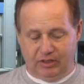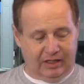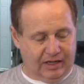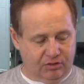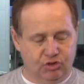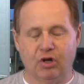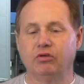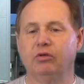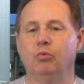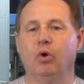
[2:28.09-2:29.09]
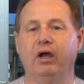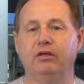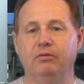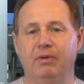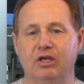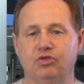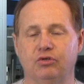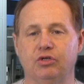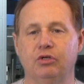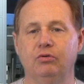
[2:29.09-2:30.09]
and I'll show you where you measure
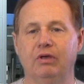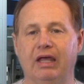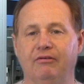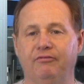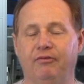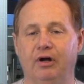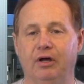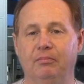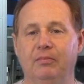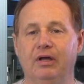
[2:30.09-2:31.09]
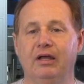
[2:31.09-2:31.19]
to and from.